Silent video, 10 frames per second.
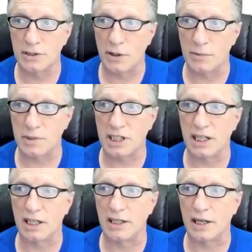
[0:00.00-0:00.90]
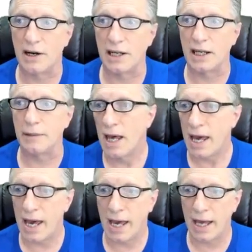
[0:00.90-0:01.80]
So I'm just going to click on it,
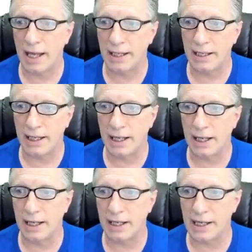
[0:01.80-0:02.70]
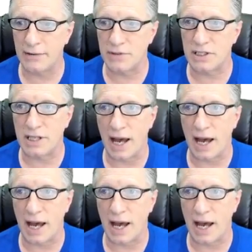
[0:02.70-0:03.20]
and gives